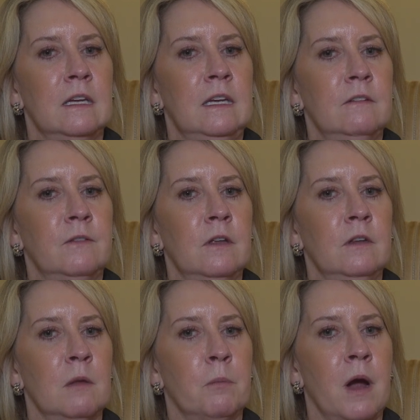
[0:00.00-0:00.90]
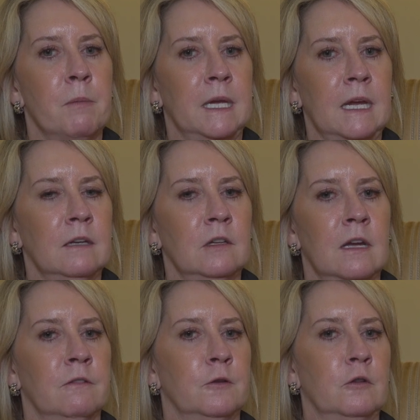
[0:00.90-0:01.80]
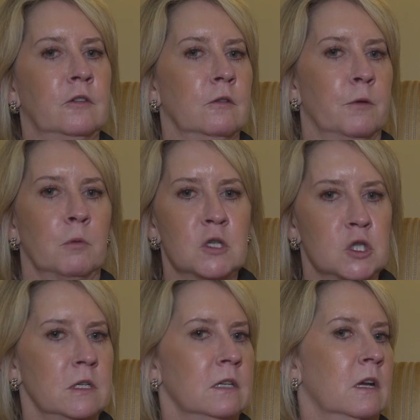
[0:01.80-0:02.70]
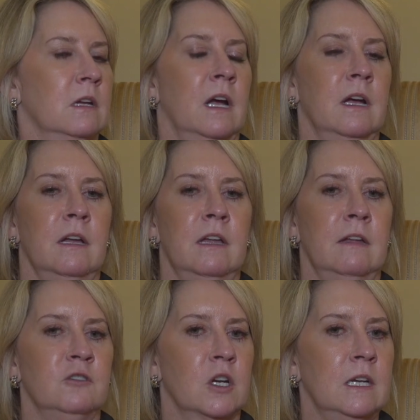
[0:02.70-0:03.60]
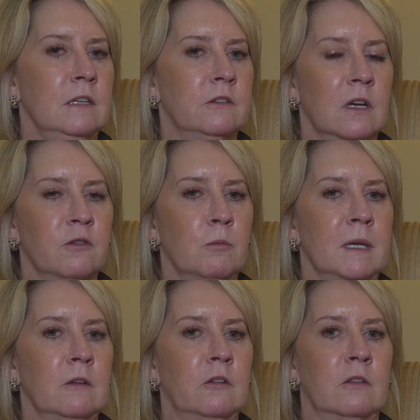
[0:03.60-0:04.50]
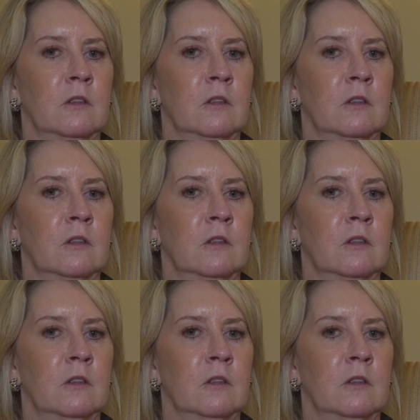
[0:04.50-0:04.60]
given the propaganda efforts of the Russian and Chinese governments,